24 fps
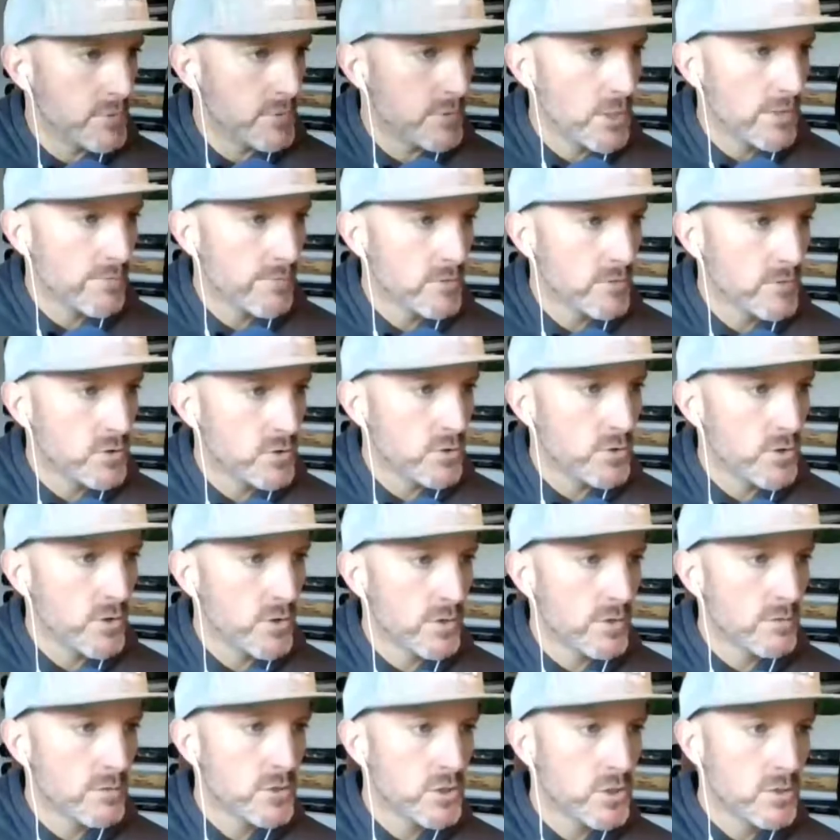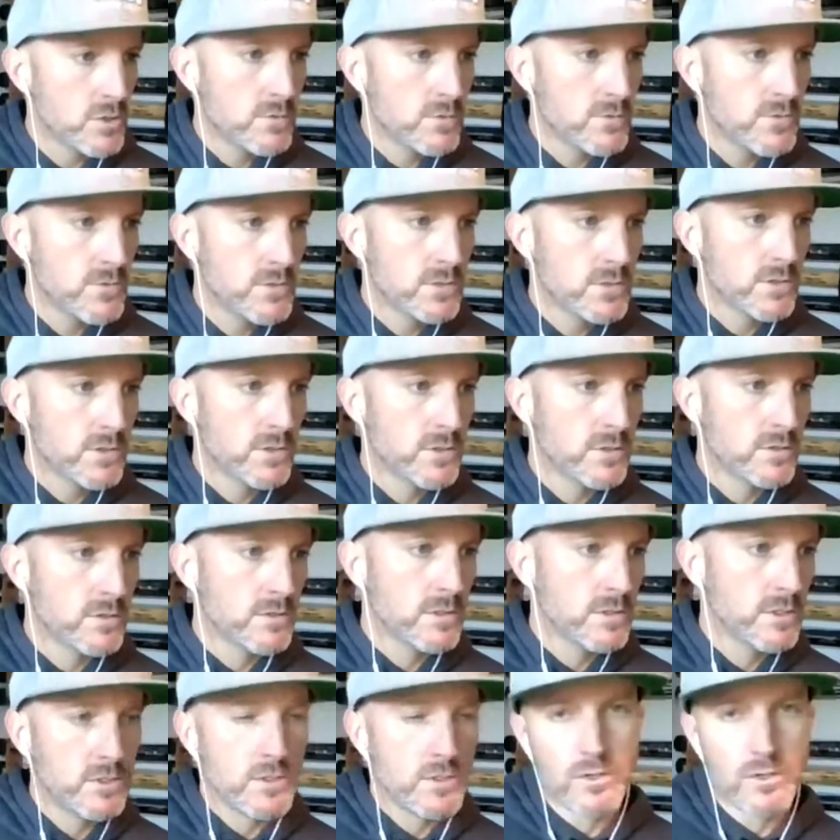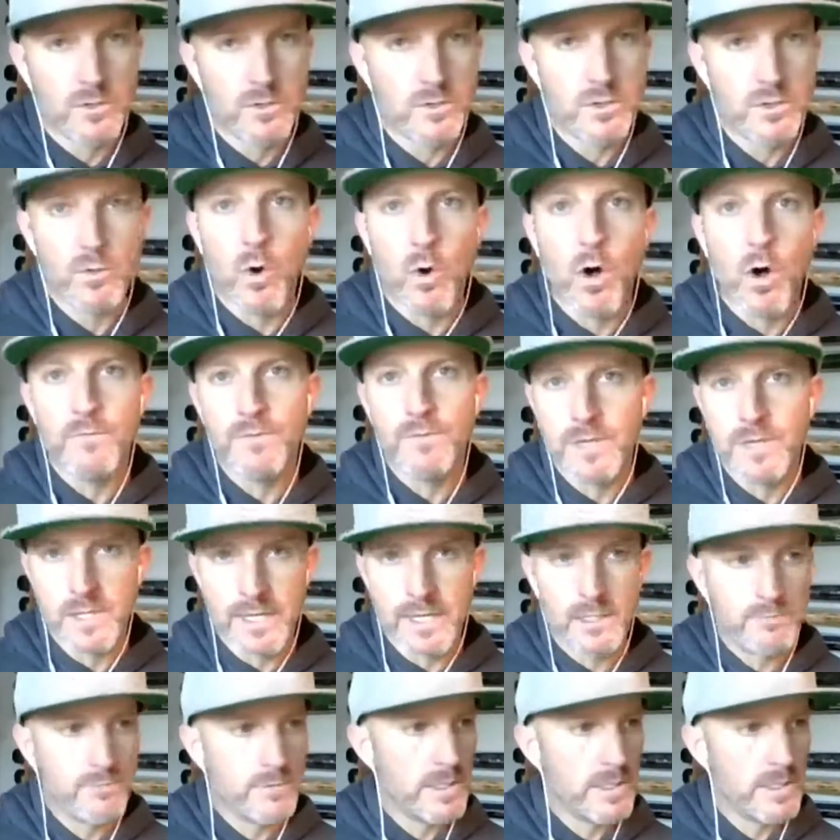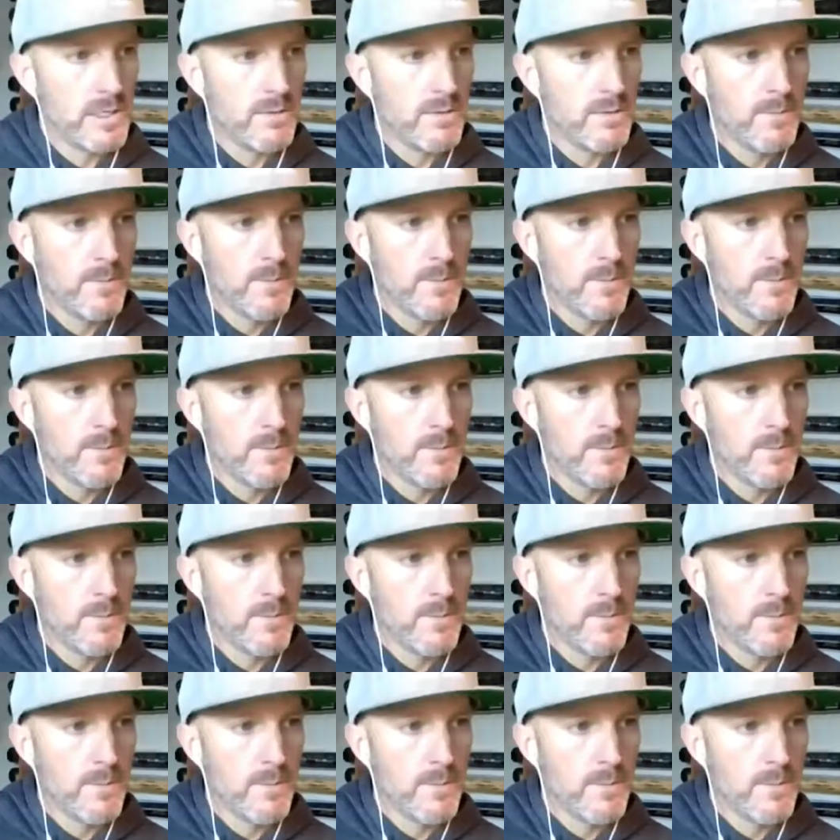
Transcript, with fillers: do you ever do your own shoots, or are you all videographer now?